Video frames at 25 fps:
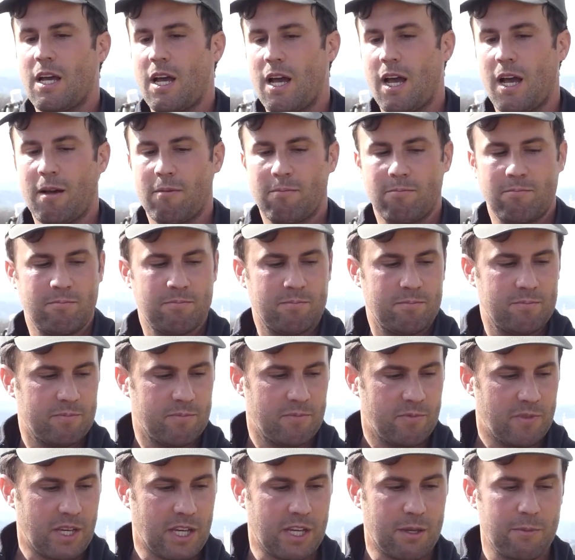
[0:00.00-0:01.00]

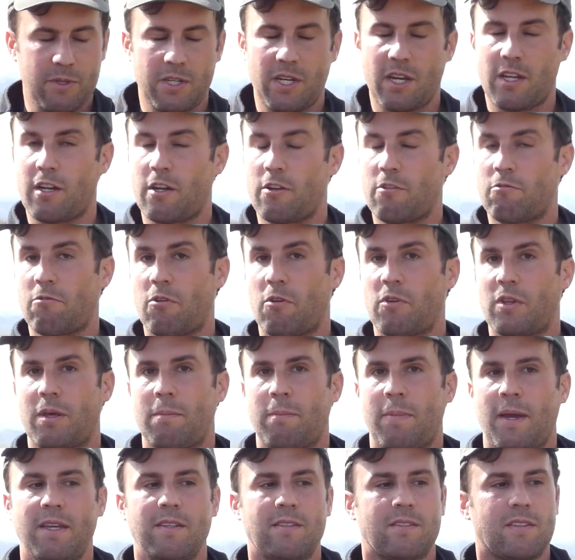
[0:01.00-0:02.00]
on a rolling
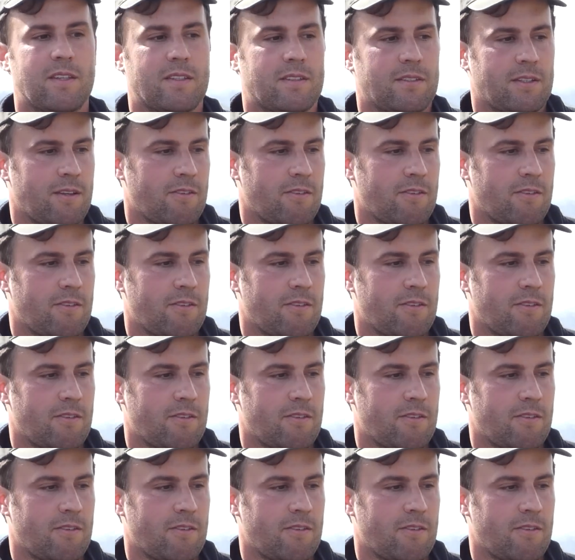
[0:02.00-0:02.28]
basis.